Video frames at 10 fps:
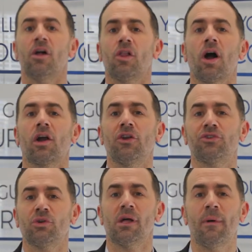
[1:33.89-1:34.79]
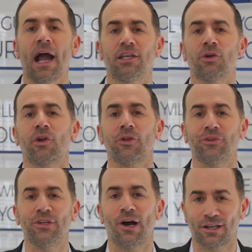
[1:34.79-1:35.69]
log on to
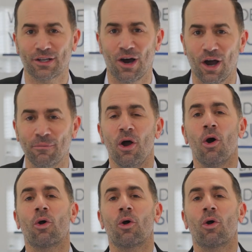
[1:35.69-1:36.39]
lamacchiarealty.com